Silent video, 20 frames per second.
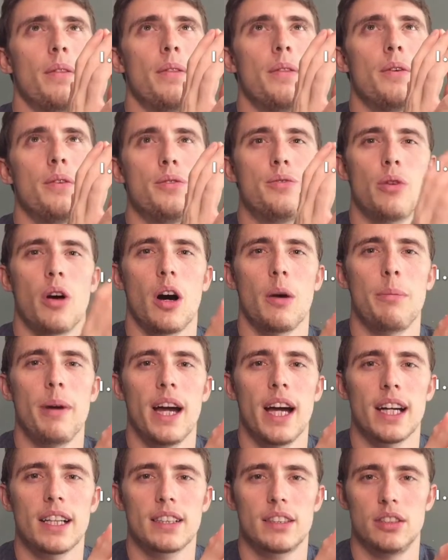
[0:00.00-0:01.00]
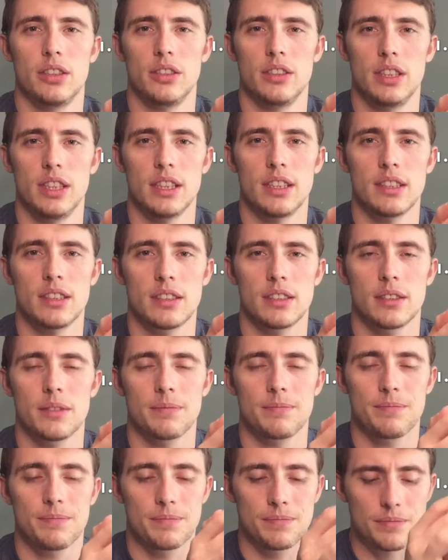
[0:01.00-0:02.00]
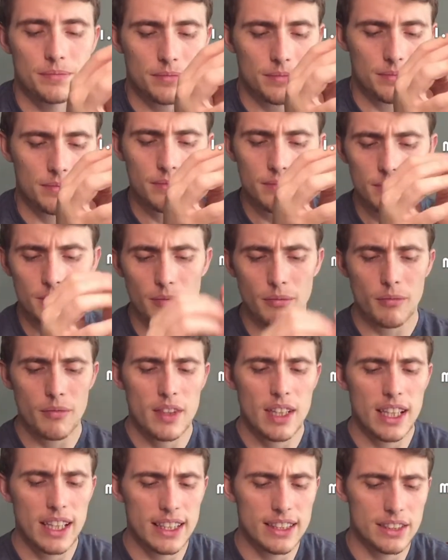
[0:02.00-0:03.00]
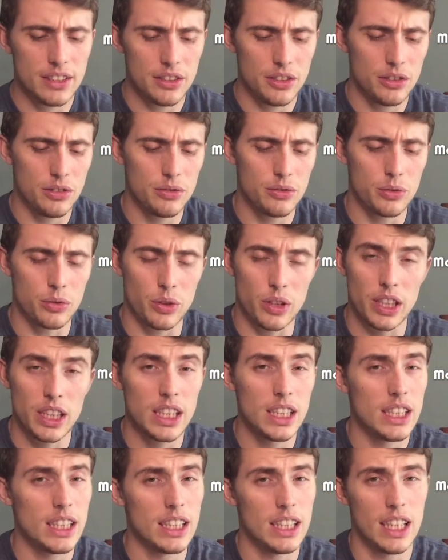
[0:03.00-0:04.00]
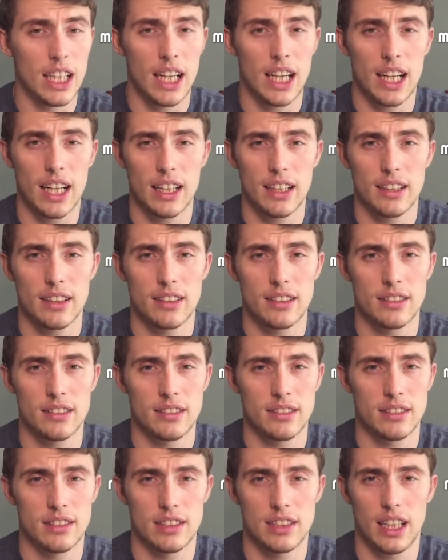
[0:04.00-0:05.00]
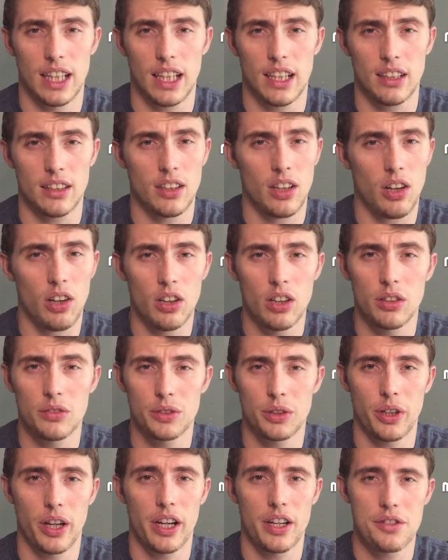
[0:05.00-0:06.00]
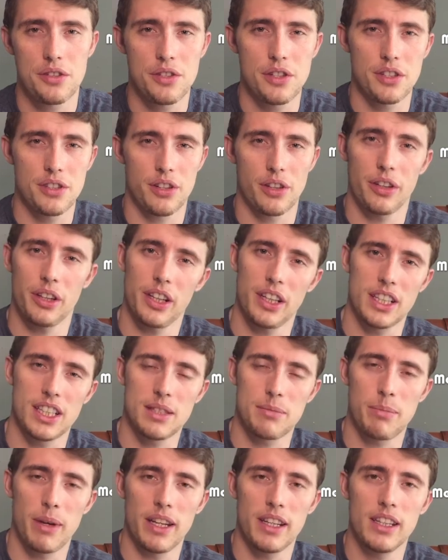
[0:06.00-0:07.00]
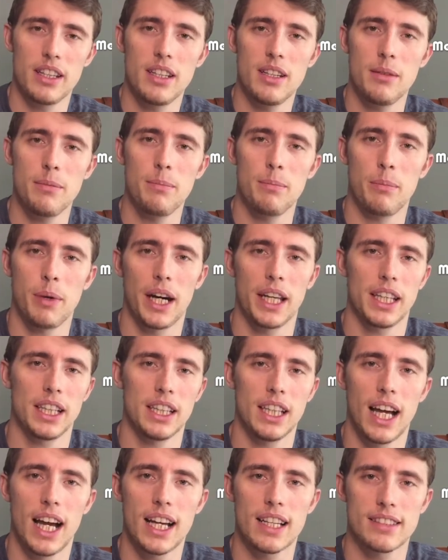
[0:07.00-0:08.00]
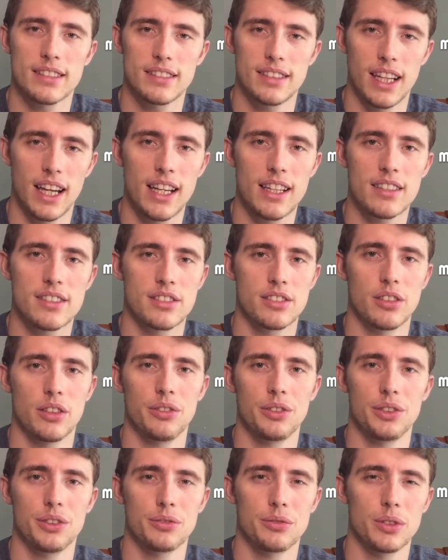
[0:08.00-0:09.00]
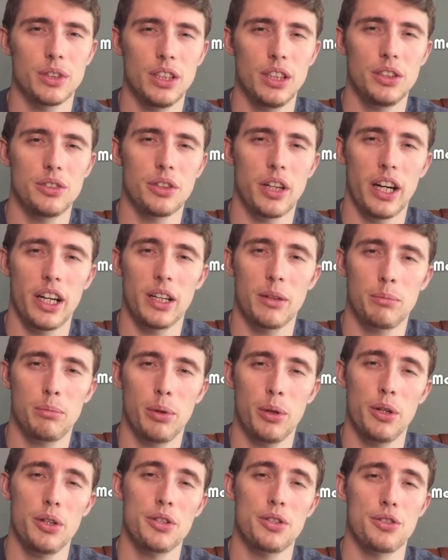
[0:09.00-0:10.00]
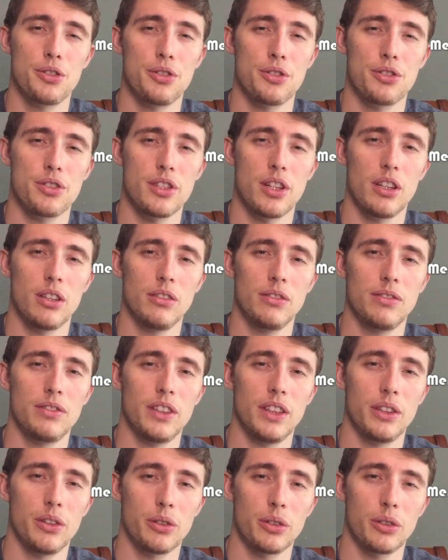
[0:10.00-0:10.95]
the drawback to this is you've really got all of your energy is already expended by the last set. So you're really trying to push yourself in